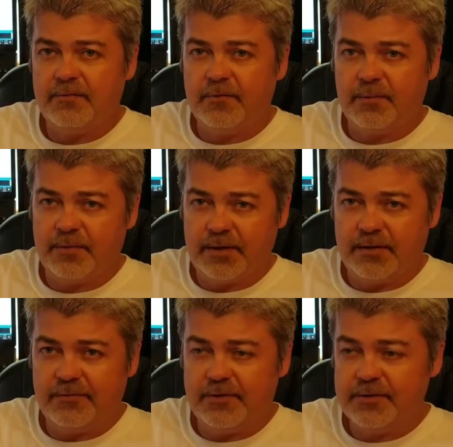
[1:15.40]
from
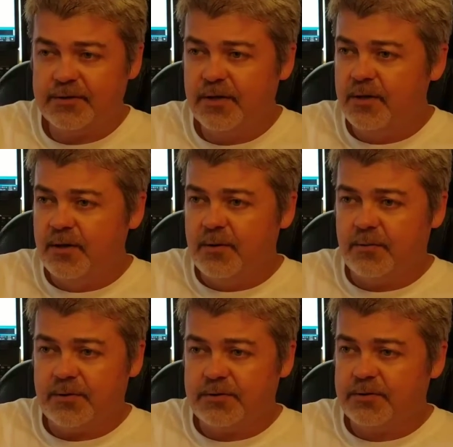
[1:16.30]
Thingiverse,
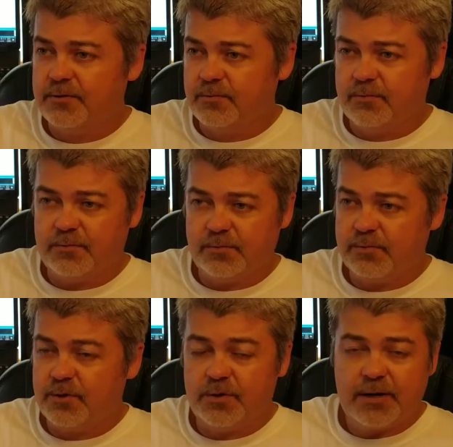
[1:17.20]
which
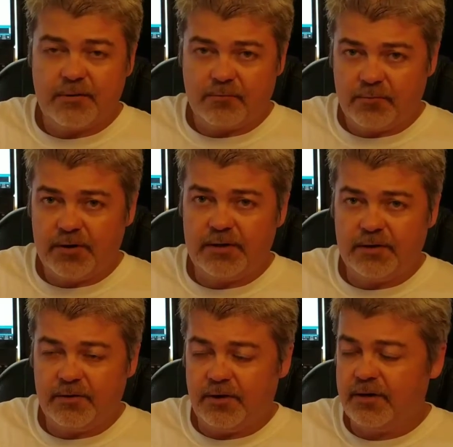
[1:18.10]
turned out really
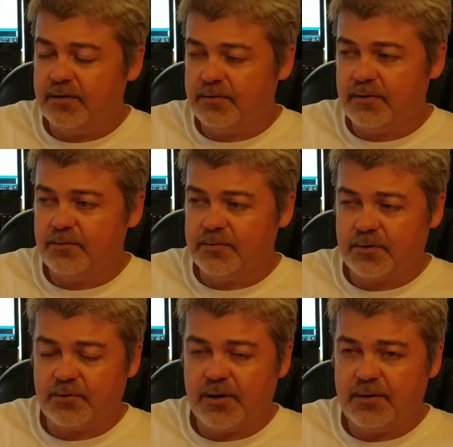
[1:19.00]
good. It was a
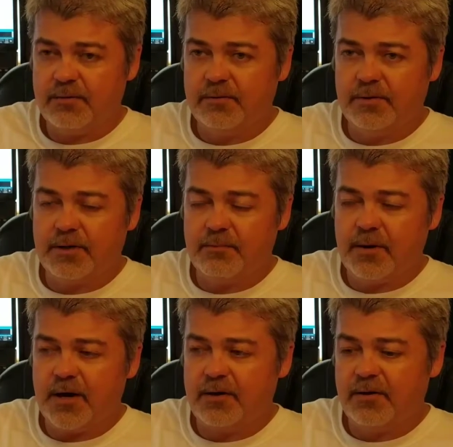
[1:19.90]
great looking
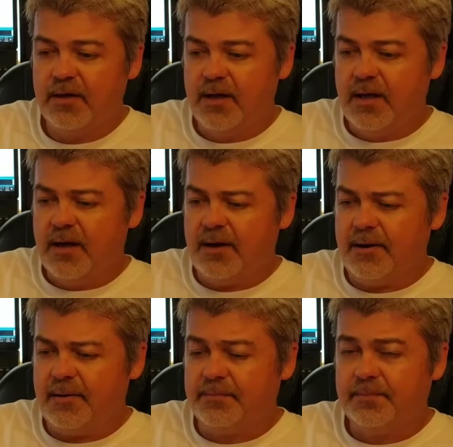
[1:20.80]
model,
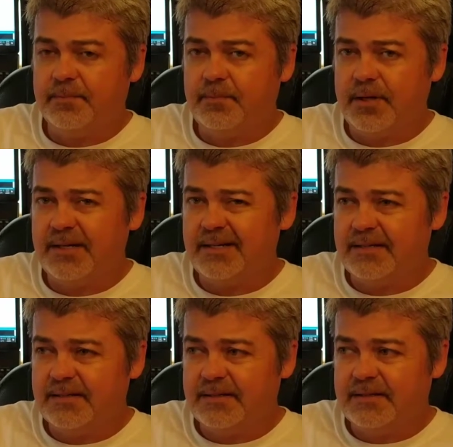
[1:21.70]
but it
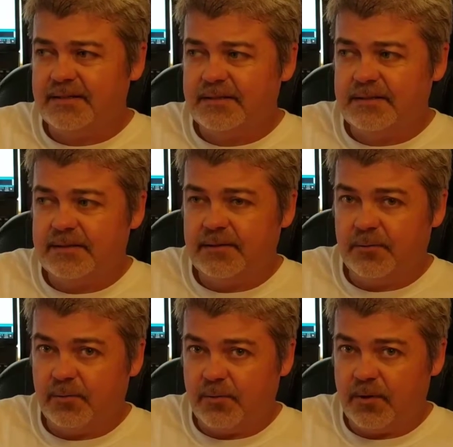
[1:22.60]

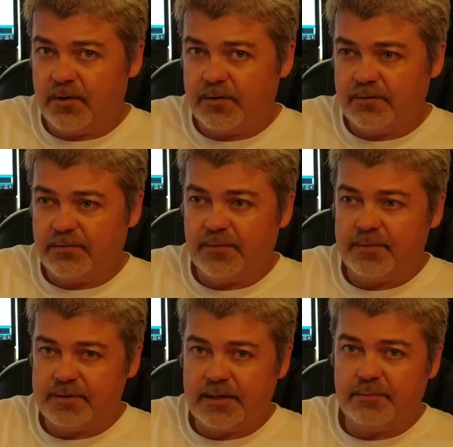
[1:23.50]
didn't work from
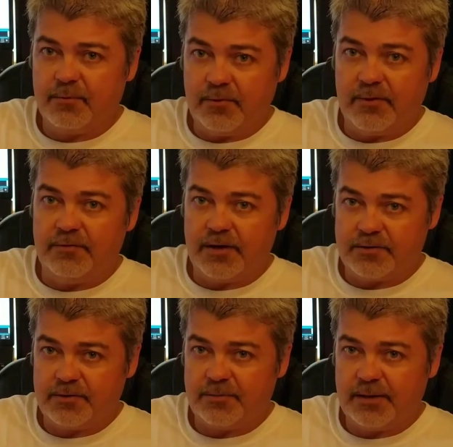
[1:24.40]
the standpoint of
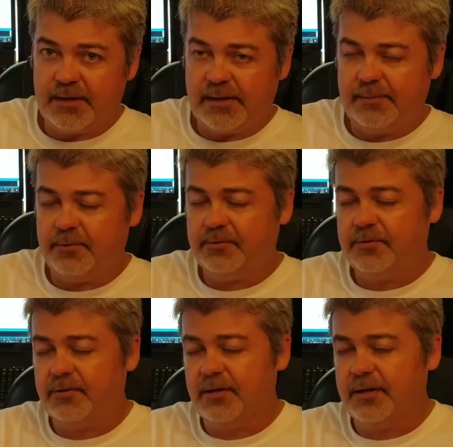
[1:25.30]
actually being able
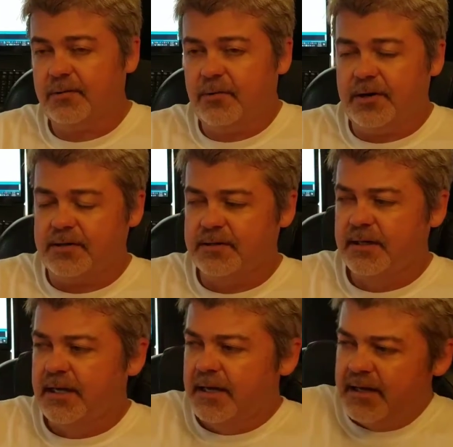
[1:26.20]
to collect coins.
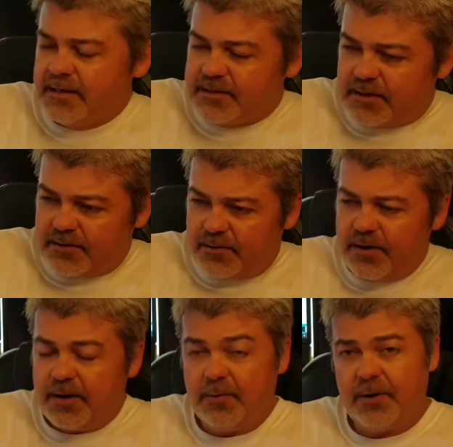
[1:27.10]
So
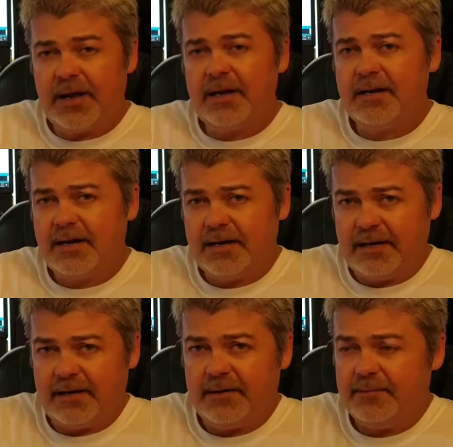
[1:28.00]
we had an
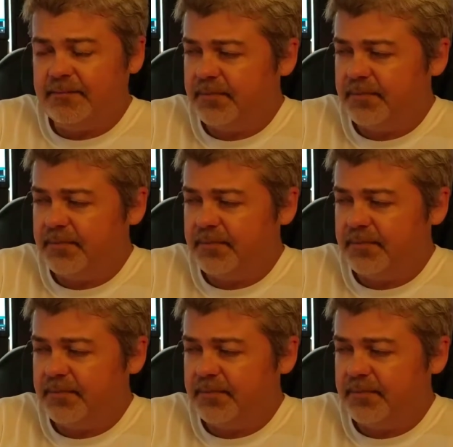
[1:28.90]
idea.